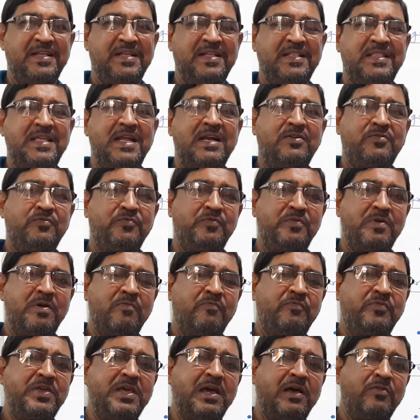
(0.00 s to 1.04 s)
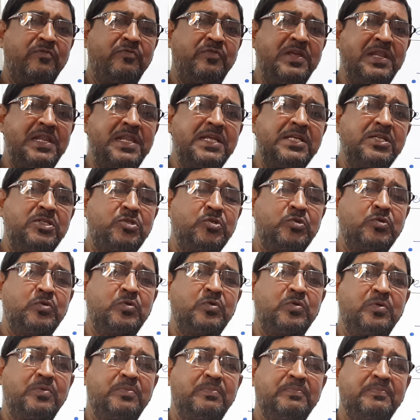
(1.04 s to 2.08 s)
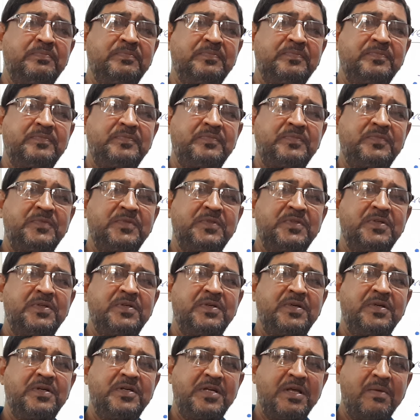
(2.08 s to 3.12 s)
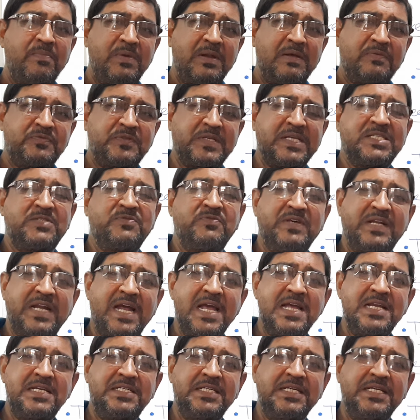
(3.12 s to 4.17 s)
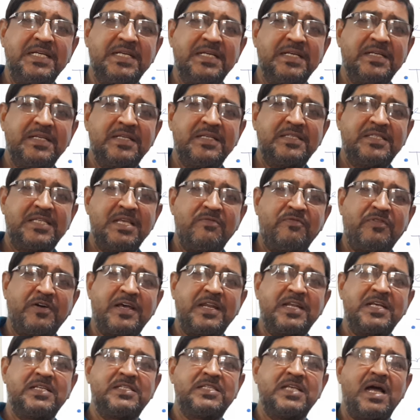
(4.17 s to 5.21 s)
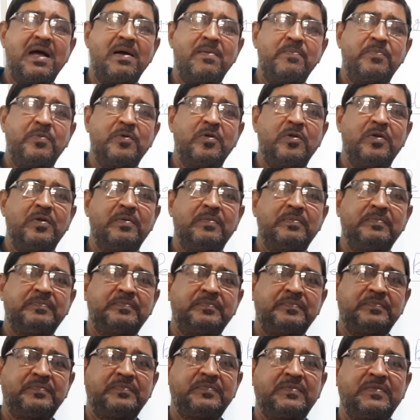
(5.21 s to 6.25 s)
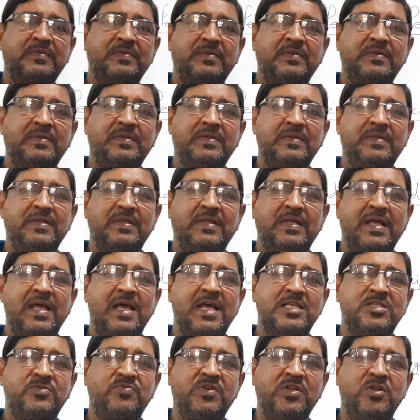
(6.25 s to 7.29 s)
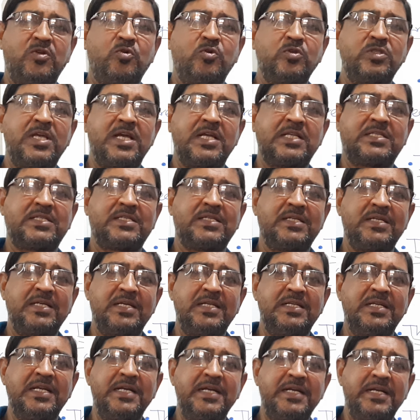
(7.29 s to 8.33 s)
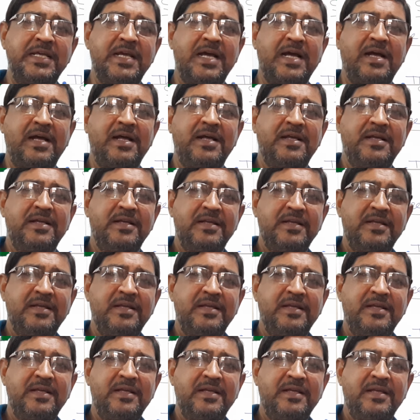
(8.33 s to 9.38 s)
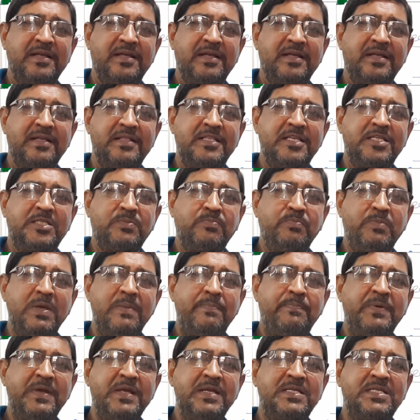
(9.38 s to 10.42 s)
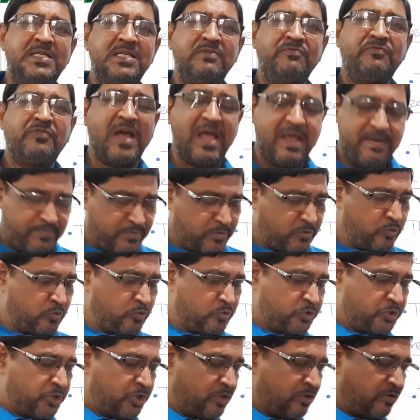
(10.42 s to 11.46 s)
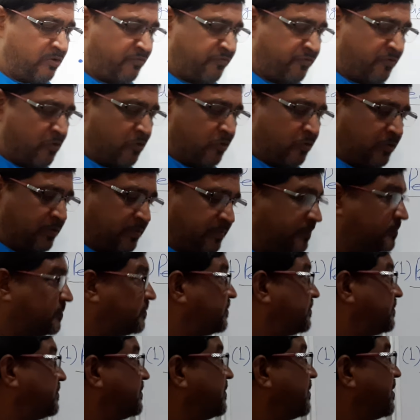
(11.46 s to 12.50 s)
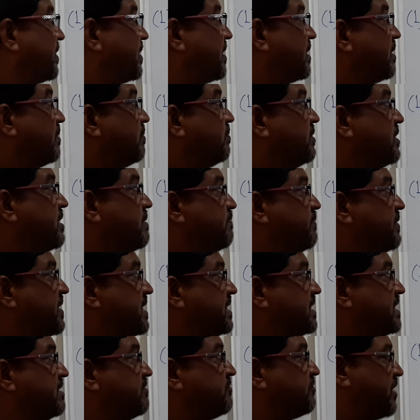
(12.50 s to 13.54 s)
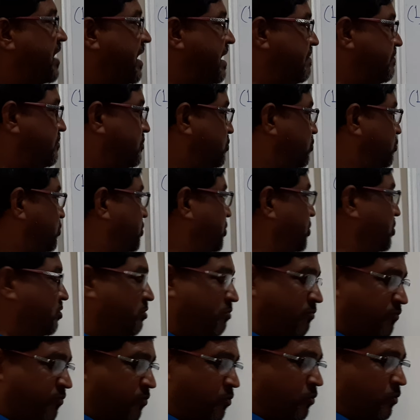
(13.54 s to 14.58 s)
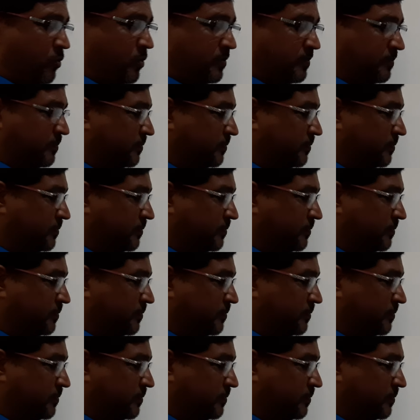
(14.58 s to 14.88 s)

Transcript: that we are willing to develop such variety. Say for example, as we know that in India, this BPT 5204, BPT 5204,